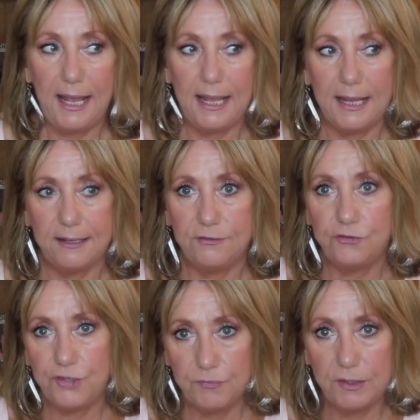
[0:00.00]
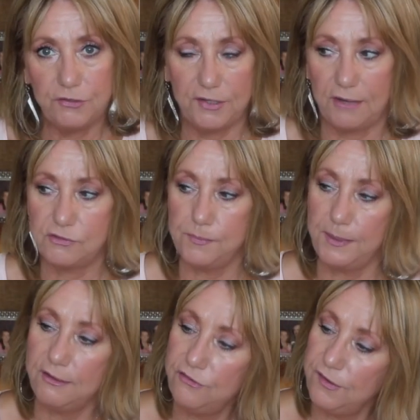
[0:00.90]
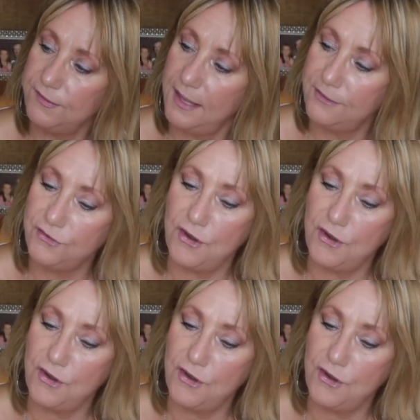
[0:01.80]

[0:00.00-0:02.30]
And she reached out to me and she said,